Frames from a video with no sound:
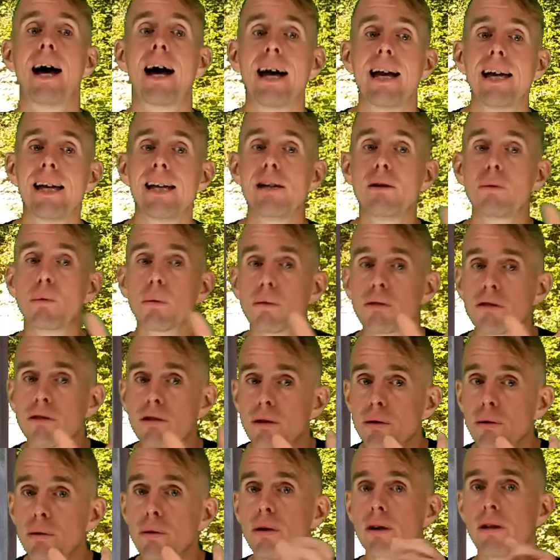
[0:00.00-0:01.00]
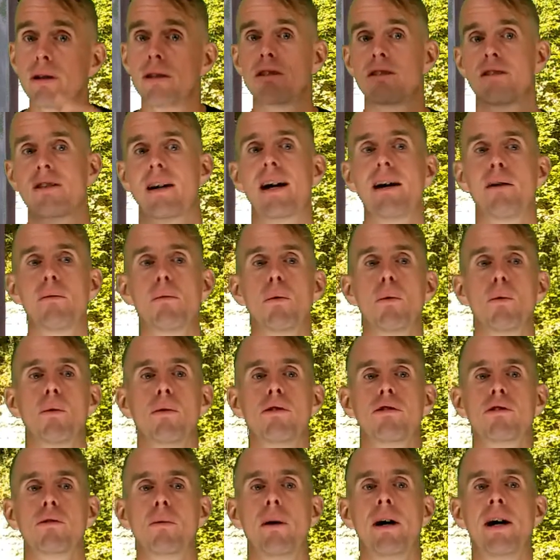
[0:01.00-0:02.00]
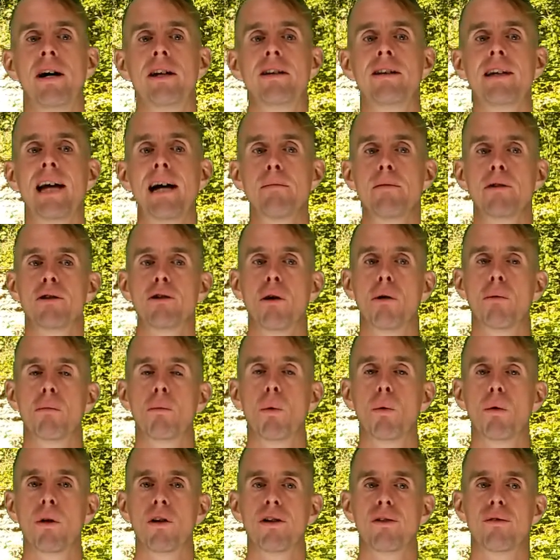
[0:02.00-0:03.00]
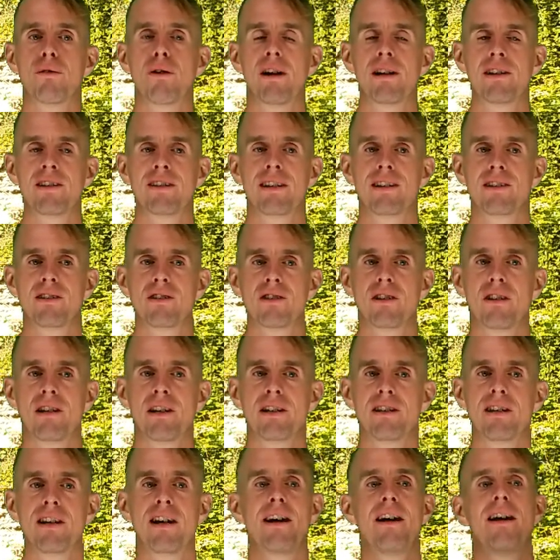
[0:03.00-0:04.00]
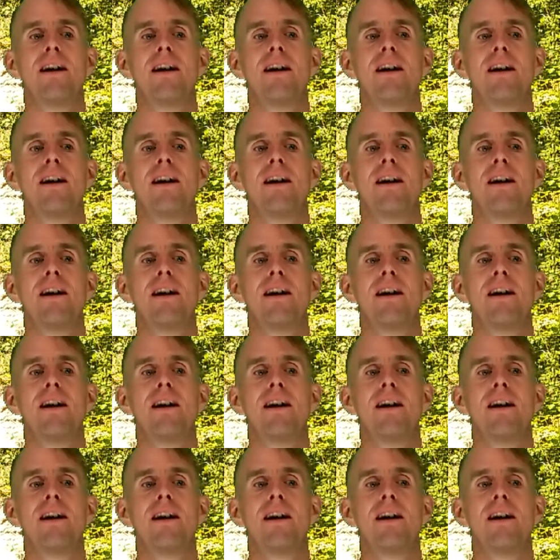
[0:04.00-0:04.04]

equal to tau wall squared gamma dot wall on the right-hand side.